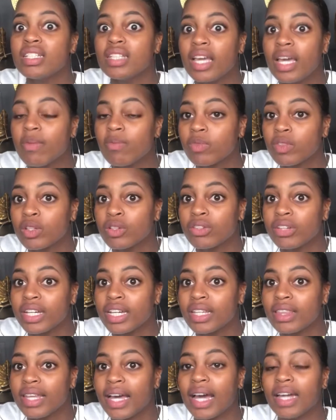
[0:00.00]
Nth
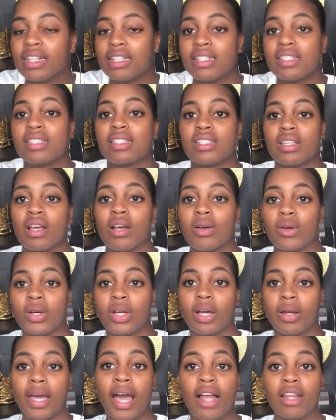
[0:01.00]
degree. That is
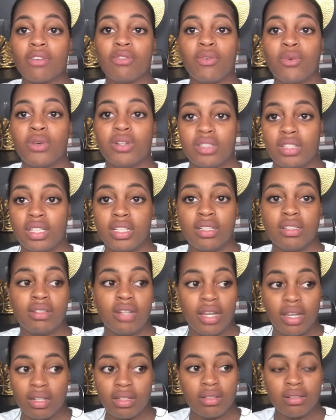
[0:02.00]
Californian
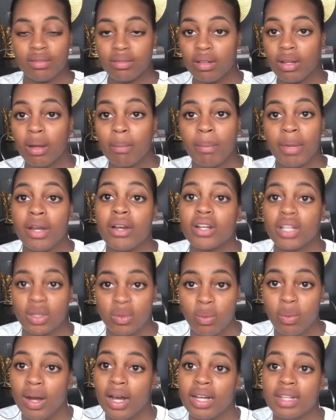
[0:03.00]
and
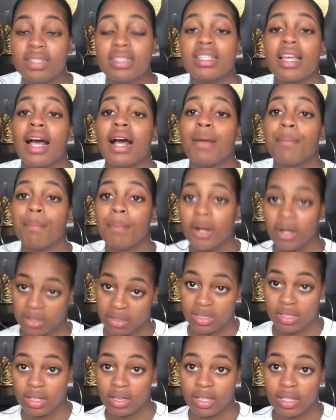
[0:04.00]
American wines,
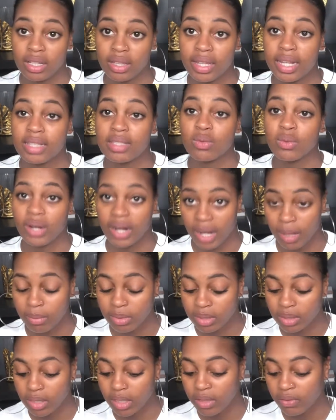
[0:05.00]
personally. That's what I
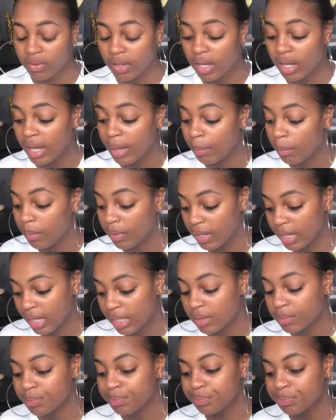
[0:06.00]
believe.
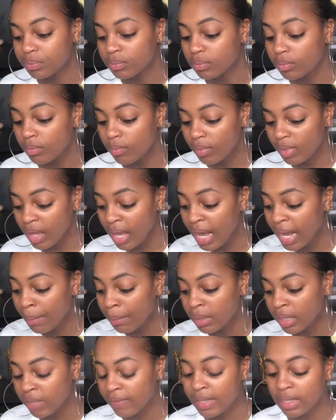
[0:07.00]
But I
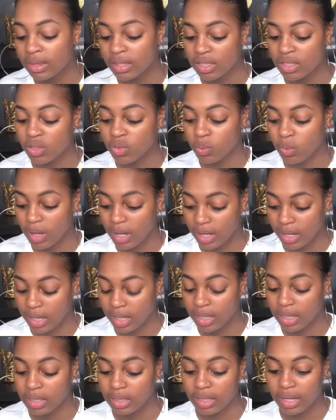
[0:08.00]
believe that this
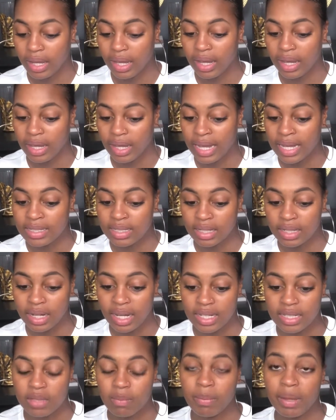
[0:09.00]
wine has a
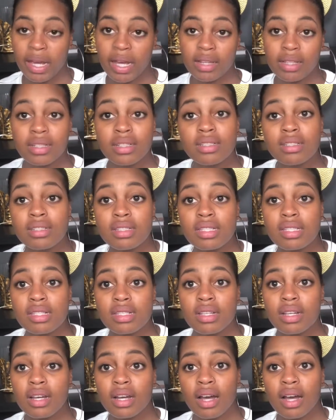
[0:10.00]
nice balance.